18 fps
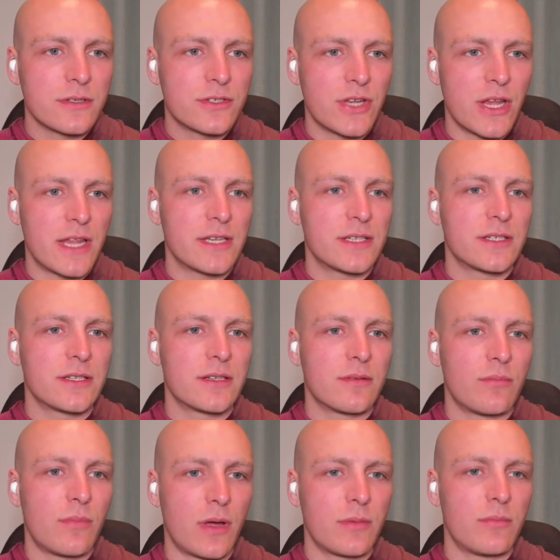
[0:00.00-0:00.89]
chase
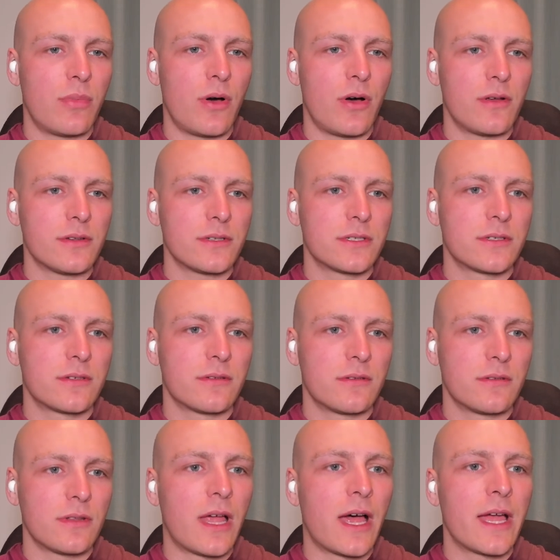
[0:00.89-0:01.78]
mud balls.
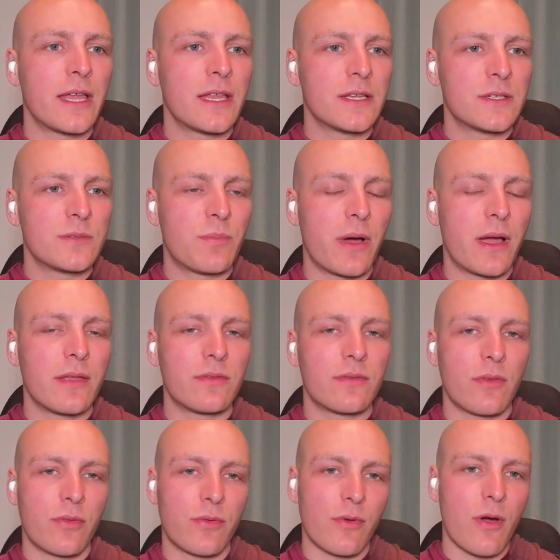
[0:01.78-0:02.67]
Lions bite
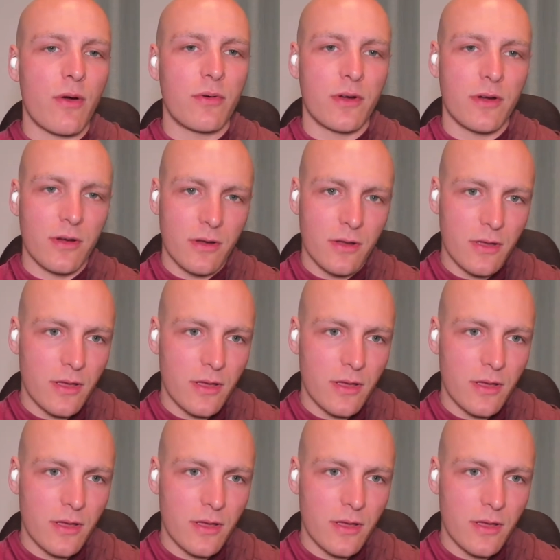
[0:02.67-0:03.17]
the thrower.